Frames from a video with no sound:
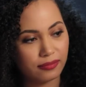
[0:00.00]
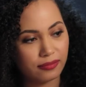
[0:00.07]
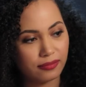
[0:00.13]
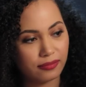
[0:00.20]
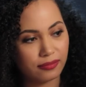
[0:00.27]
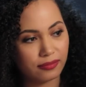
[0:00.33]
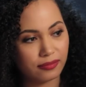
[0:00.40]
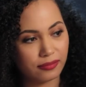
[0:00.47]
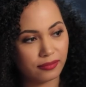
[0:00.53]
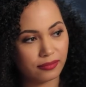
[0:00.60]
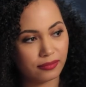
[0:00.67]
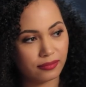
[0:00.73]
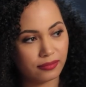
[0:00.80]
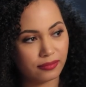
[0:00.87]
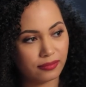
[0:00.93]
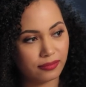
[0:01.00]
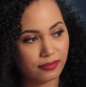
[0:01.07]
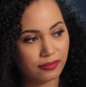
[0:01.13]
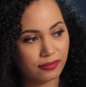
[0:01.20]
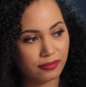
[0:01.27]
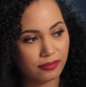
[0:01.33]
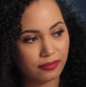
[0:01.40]

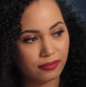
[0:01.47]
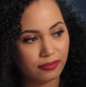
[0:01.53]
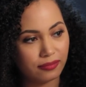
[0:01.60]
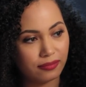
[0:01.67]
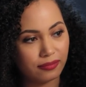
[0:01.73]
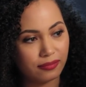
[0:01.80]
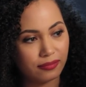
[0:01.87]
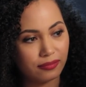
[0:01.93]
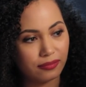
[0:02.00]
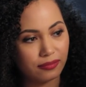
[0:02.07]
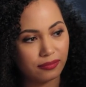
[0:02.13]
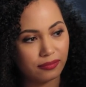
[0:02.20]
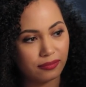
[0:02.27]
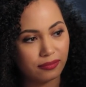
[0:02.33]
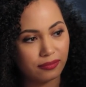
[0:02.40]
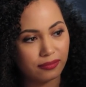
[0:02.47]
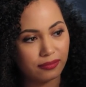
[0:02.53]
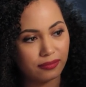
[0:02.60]
This person isn't speaking.